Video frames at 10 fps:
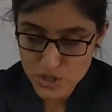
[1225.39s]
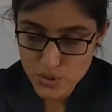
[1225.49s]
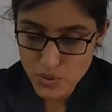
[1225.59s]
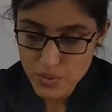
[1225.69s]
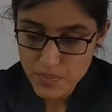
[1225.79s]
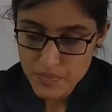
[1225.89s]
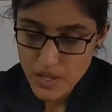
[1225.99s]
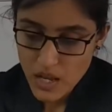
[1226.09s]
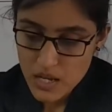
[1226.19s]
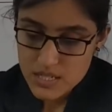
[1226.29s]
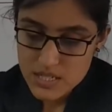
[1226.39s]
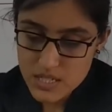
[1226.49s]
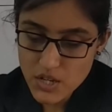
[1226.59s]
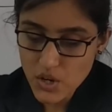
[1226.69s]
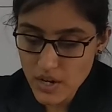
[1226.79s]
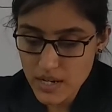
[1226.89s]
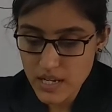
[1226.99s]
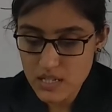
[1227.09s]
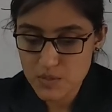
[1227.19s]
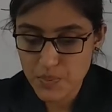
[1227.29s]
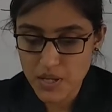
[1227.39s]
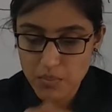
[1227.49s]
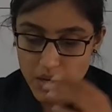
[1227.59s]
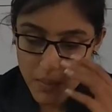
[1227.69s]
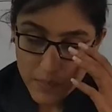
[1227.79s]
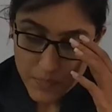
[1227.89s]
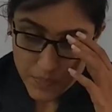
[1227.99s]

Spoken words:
to securities premium